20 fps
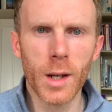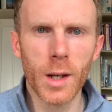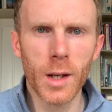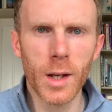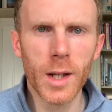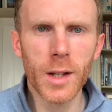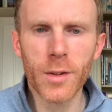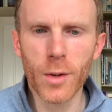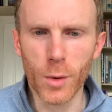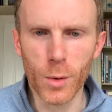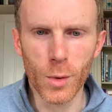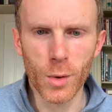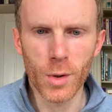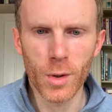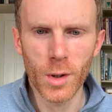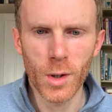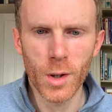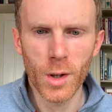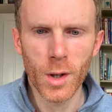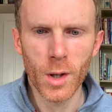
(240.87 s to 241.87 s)
Iddo,
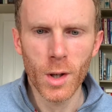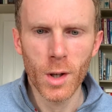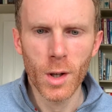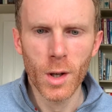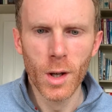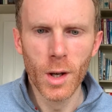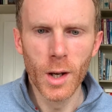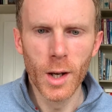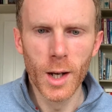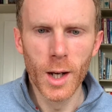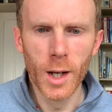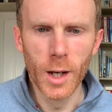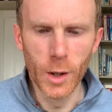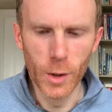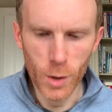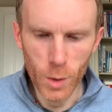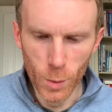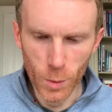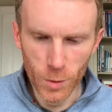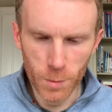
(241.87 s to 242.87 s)

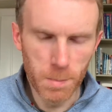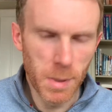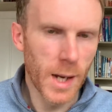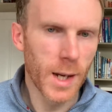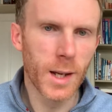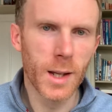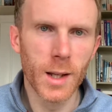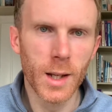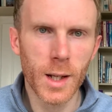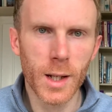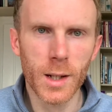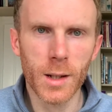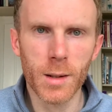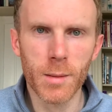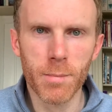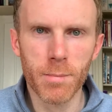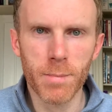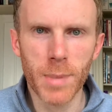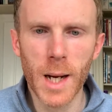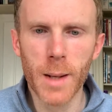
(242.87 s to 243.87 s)
who was back
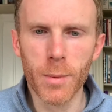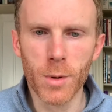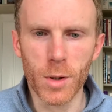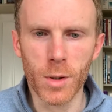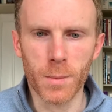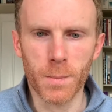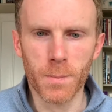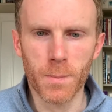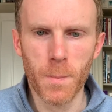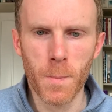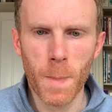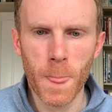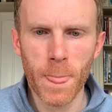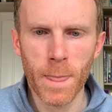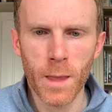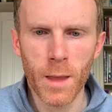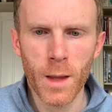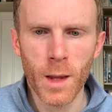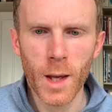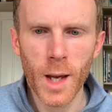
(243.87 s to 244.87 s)
in Babylon.
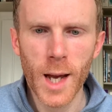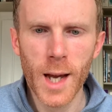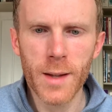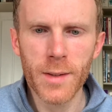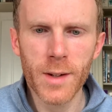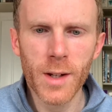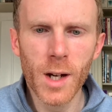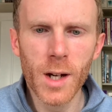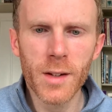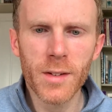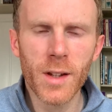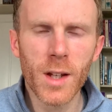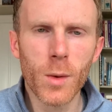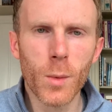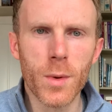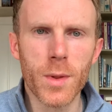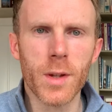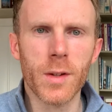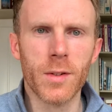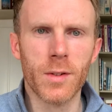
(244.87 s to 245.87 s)
And the idea
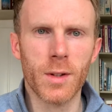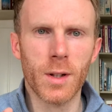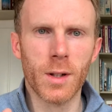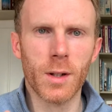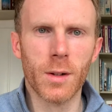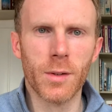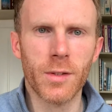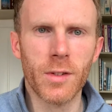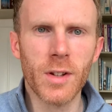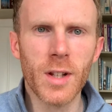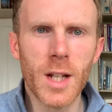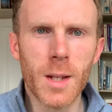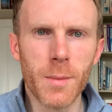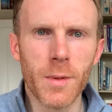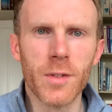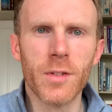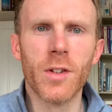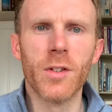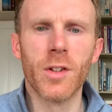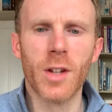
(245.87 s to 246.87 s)
with this little team,
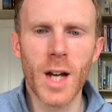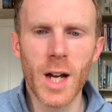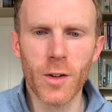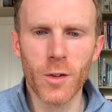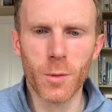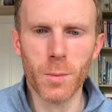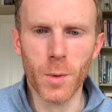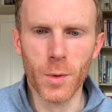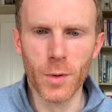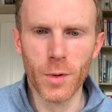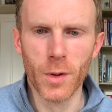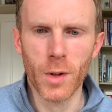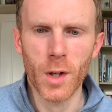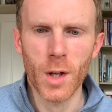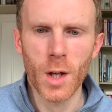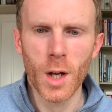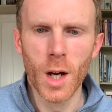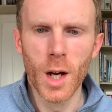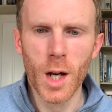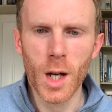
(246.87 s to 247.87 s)
this detachment,
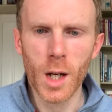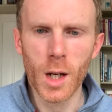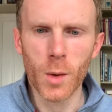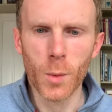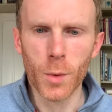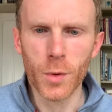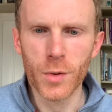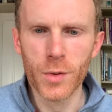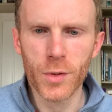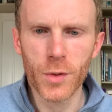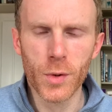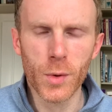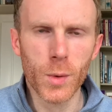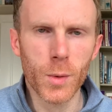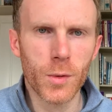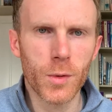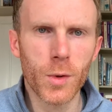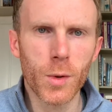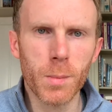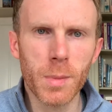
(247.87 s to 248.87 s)
was to
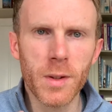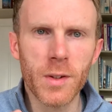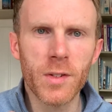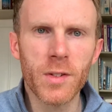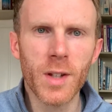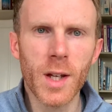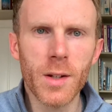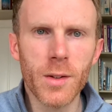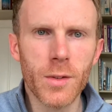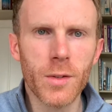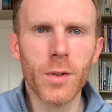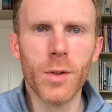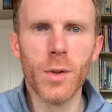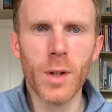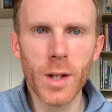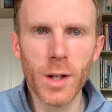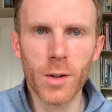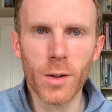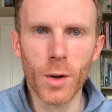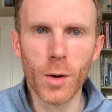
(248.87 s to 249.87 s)
be sent to
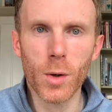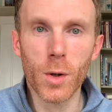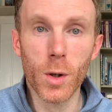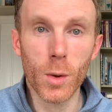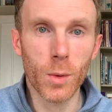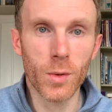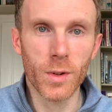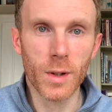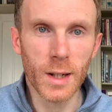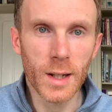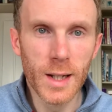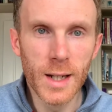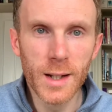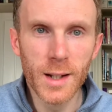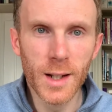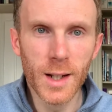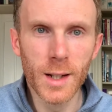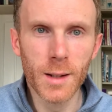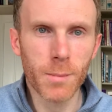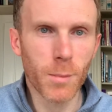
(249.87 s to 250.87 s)
Iddo, who was
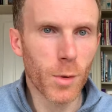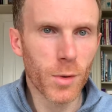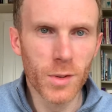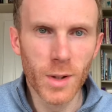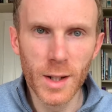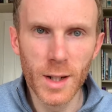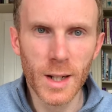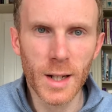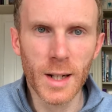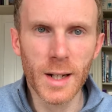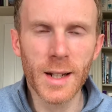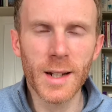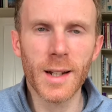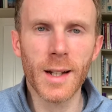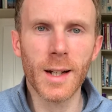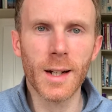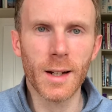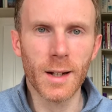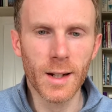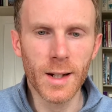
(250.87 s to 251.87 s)
most likely a
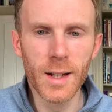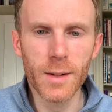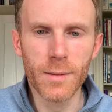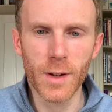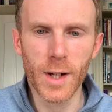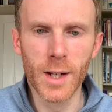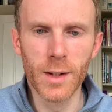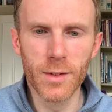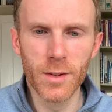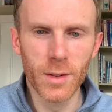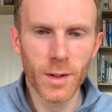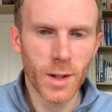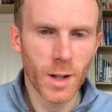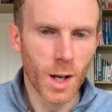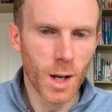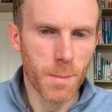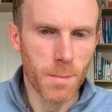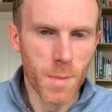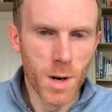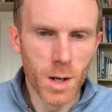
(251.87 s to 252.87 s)
leading Levite
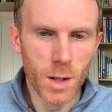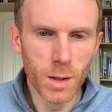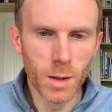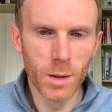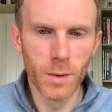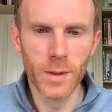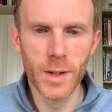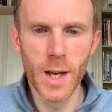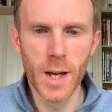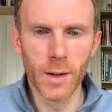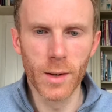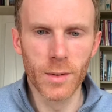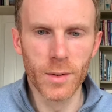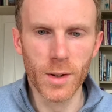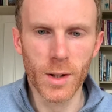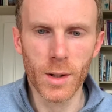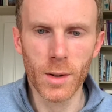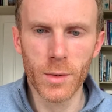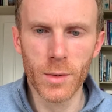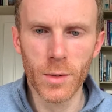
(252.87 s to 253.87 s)
among the
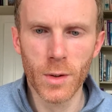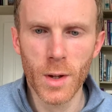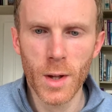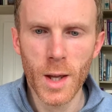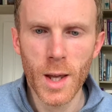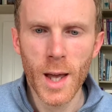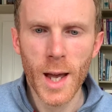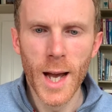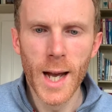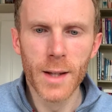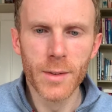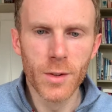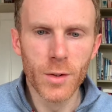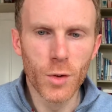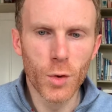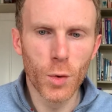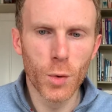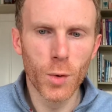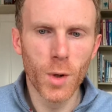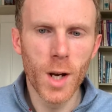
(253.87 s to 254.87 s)
exiles, and to
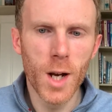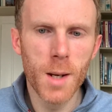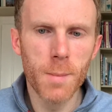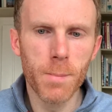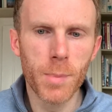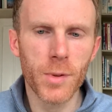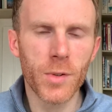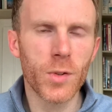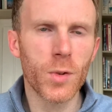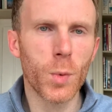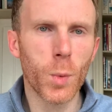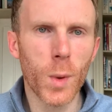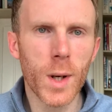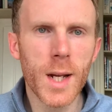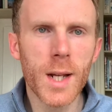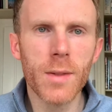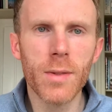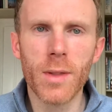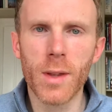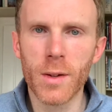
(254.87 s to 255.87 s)
try and
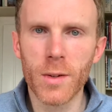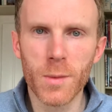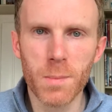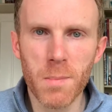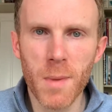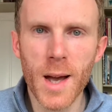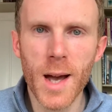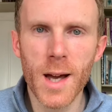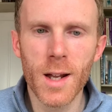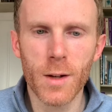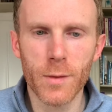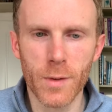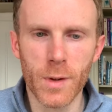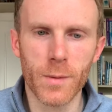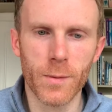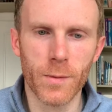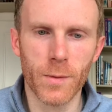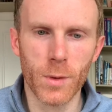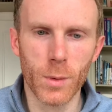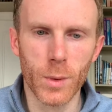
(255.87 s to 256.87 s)
persuade this man of
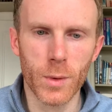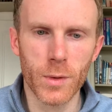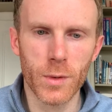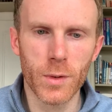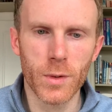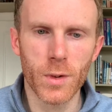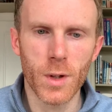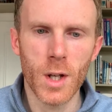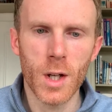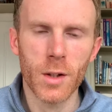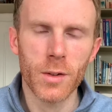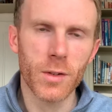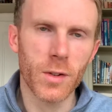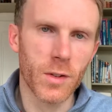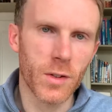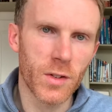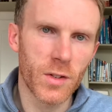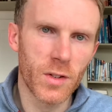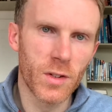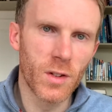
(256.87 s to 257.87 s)
influence to
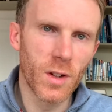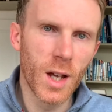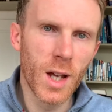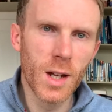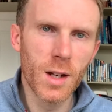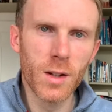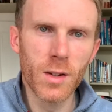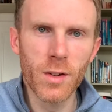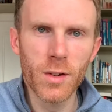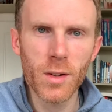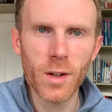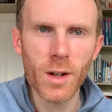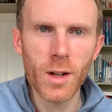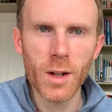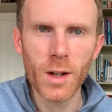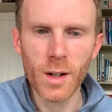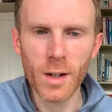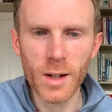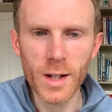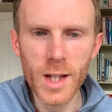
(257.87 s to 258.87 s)
send
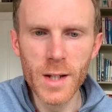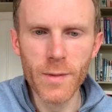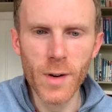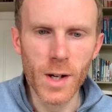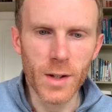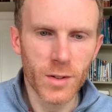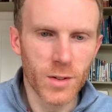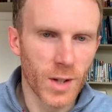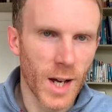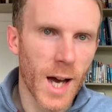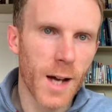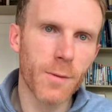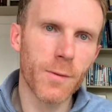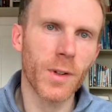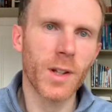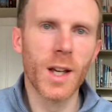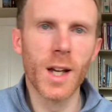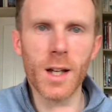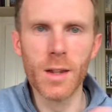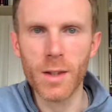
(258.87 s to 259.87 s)
Levites, to
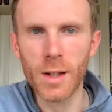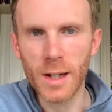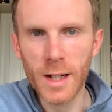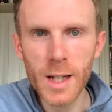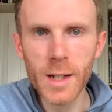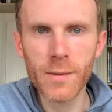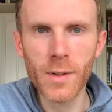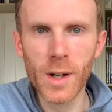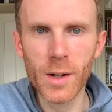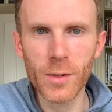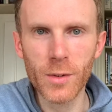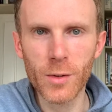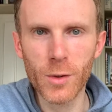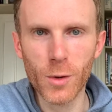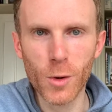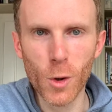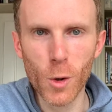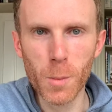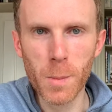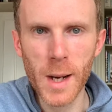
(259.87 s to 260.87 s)
advocate that Levites should
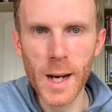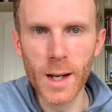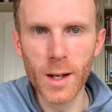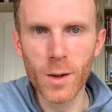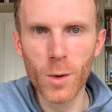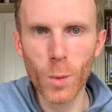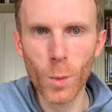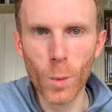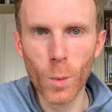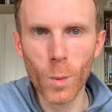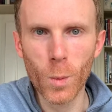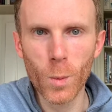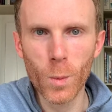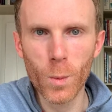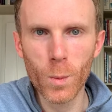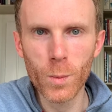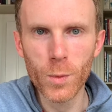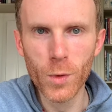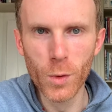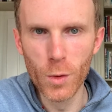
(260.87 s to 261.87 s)
go back
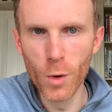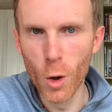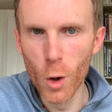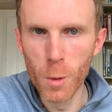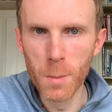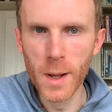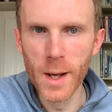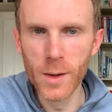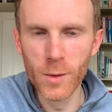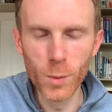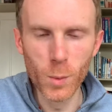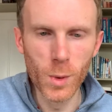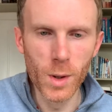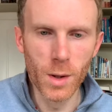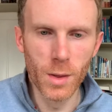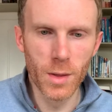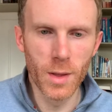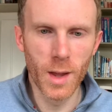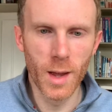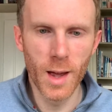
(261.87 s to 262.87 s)
to the homeland
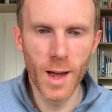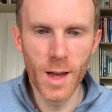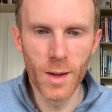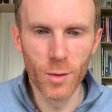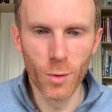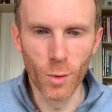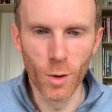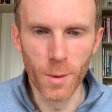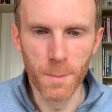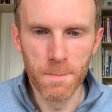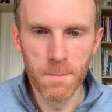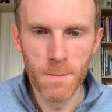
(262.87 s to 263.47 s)
with Ezra